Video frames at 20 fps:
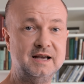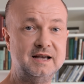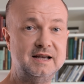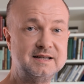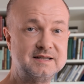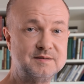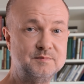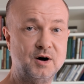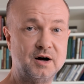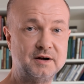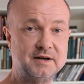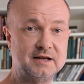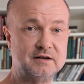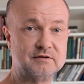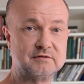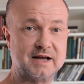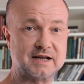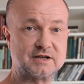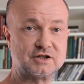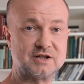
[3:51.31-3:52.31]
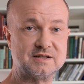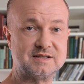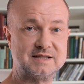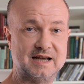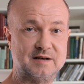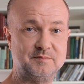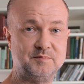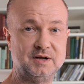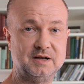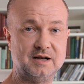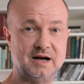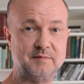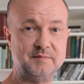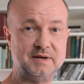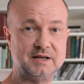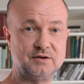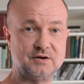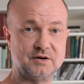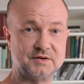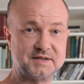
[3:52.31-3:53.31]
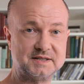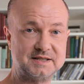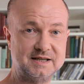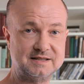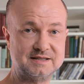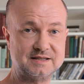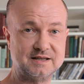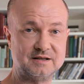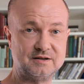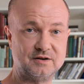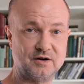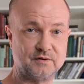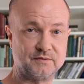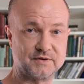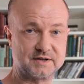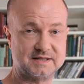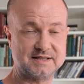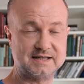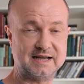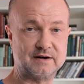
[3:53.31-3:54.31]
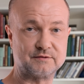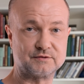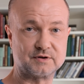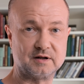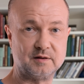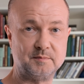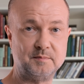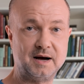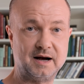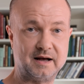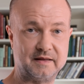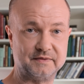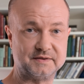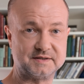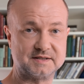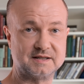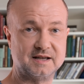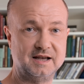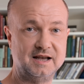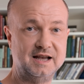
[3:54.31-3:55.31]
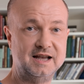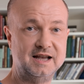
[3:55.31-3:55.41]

his morning erections had become inconsistent over several months.